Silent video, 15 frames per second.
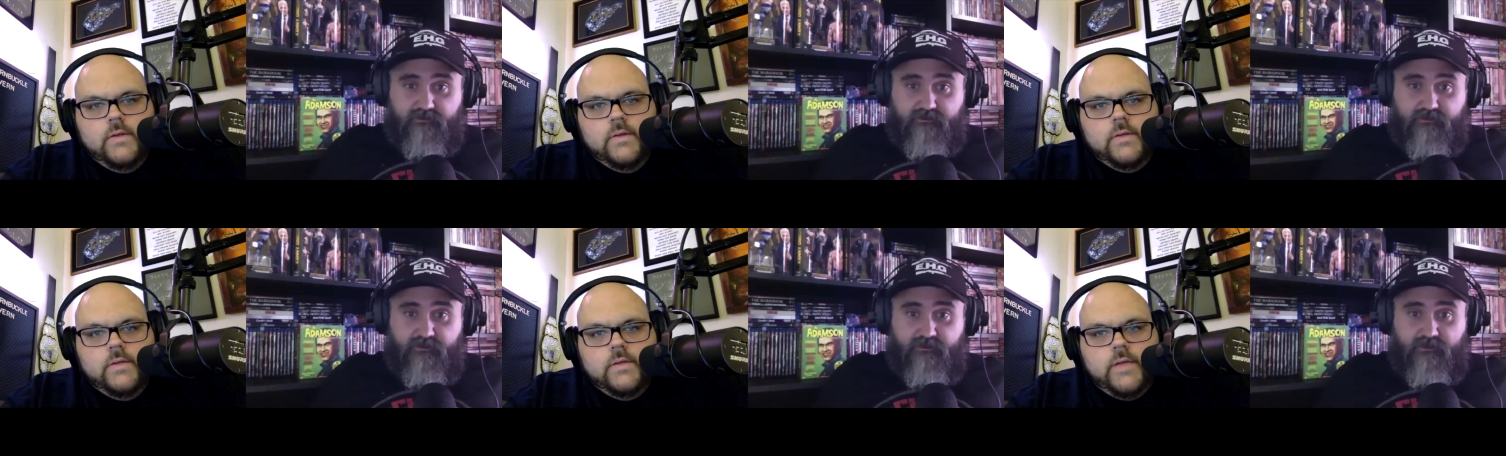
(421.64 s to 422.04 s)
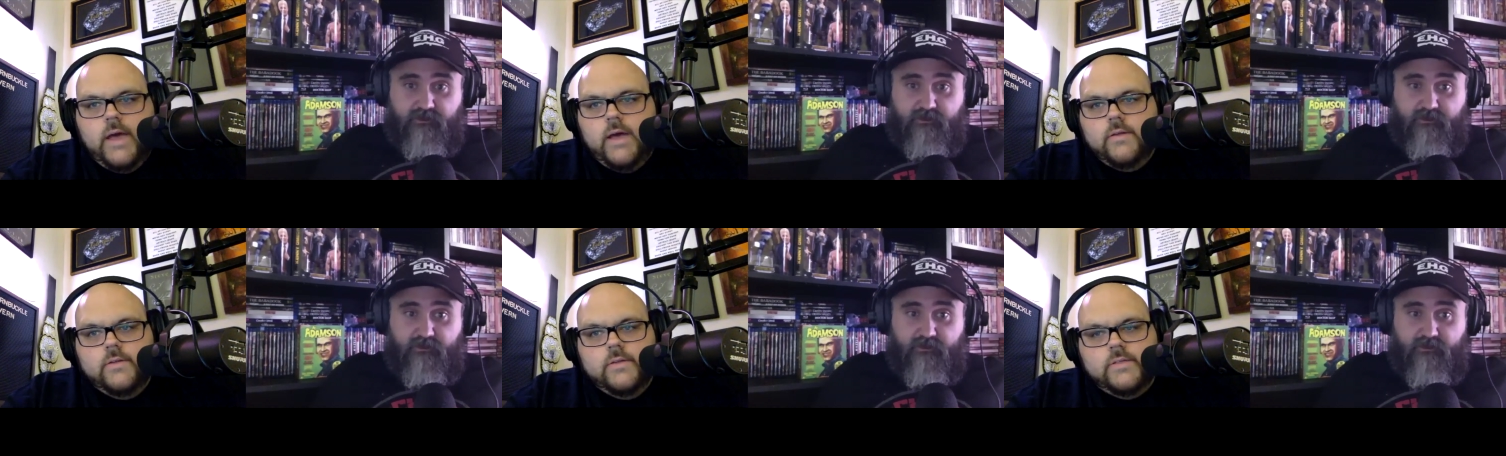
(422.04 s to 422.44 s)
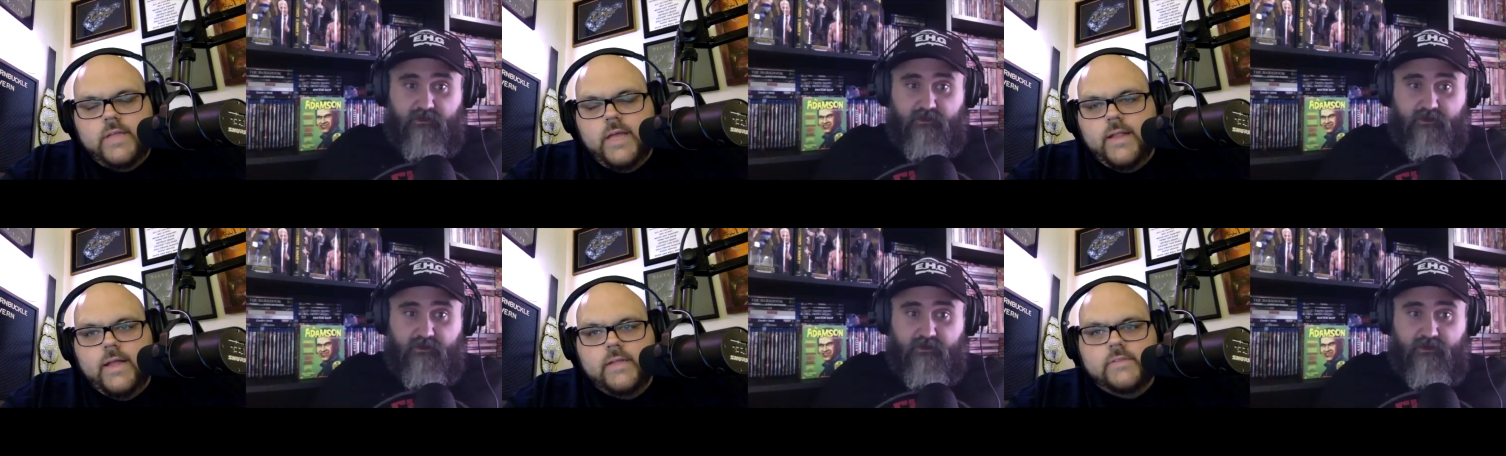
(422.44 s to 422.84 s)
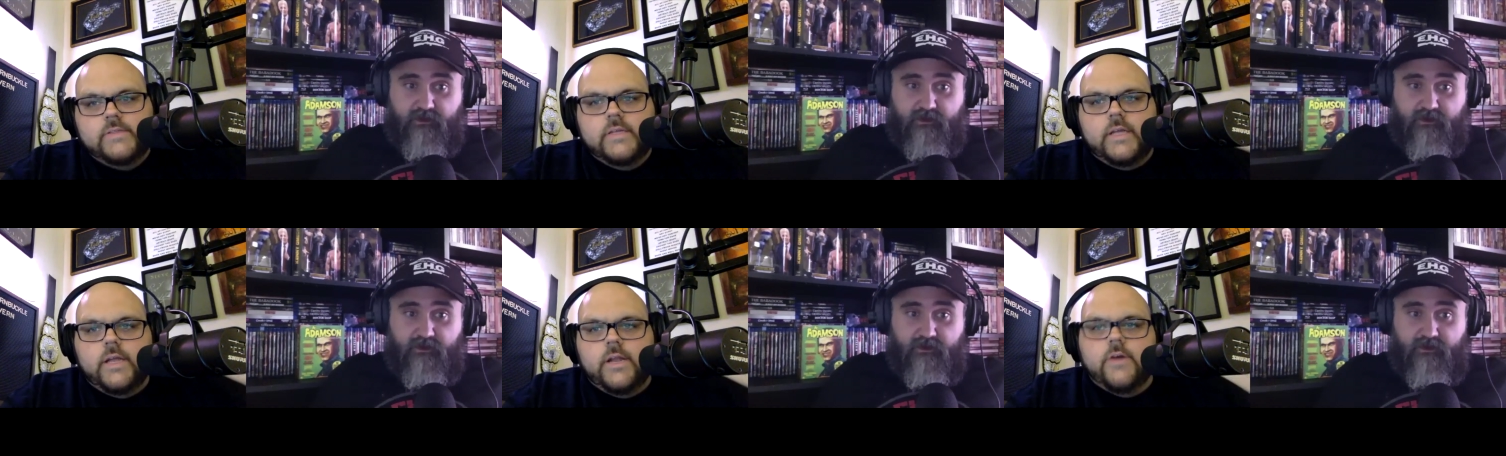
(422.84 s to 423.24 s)
Speaker 1: Yeah, and that's
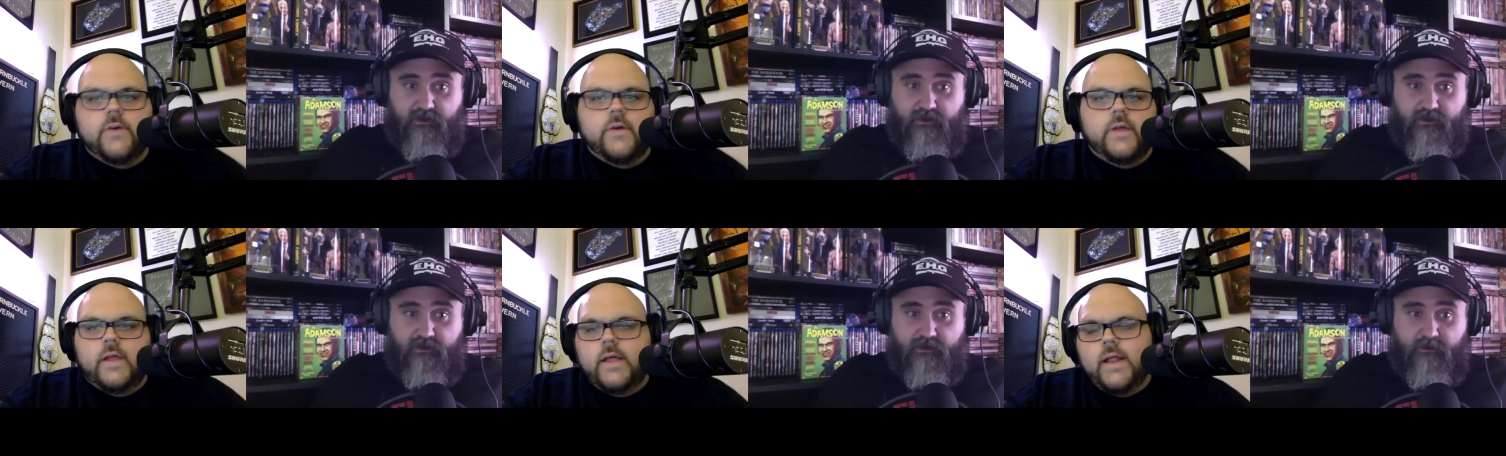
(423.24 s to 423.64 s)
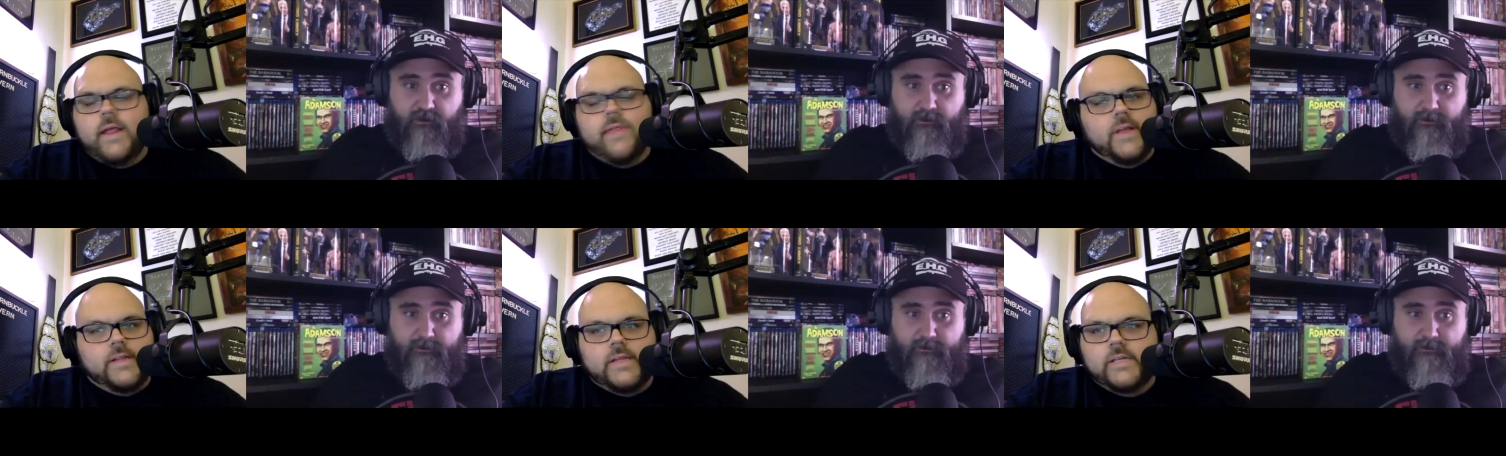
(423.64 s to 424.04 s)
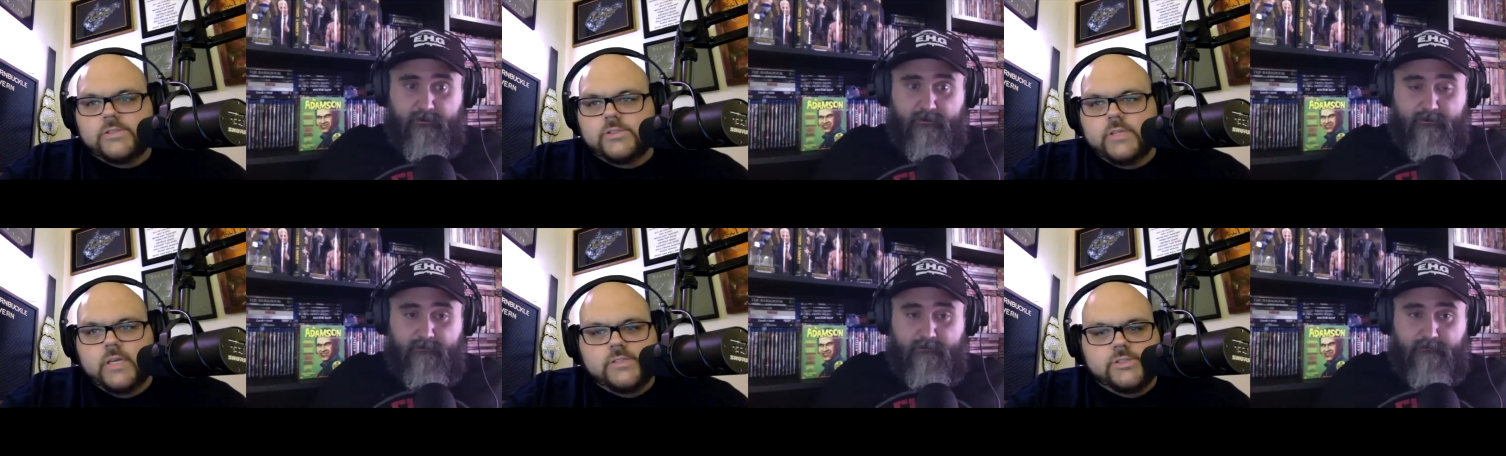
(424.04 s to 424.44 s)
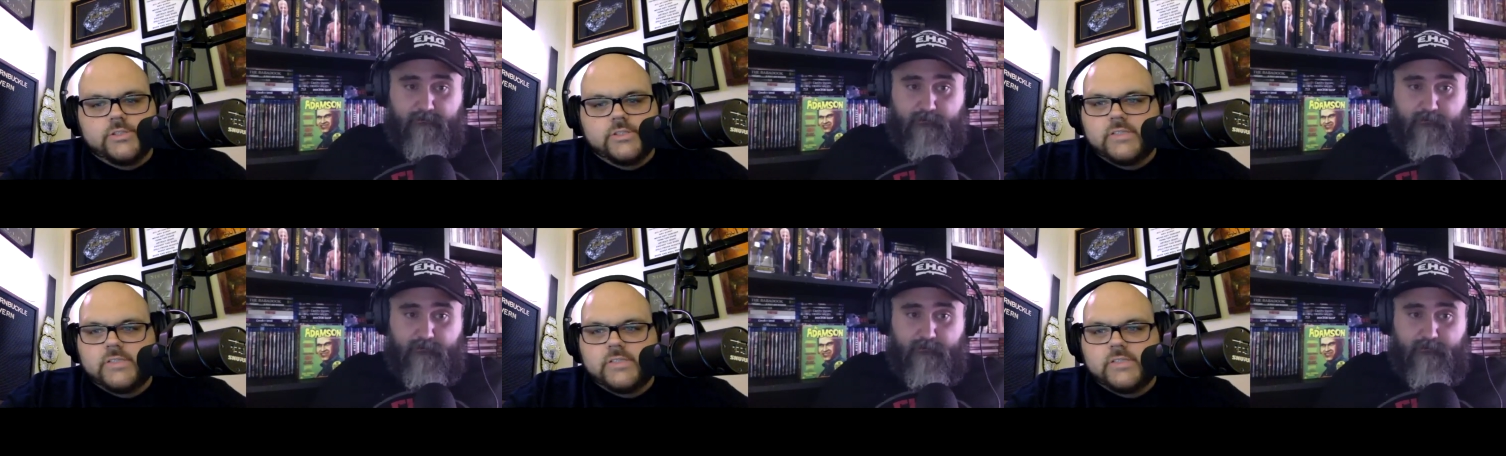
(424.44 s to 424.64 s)
you know, and, and I think that's it's just a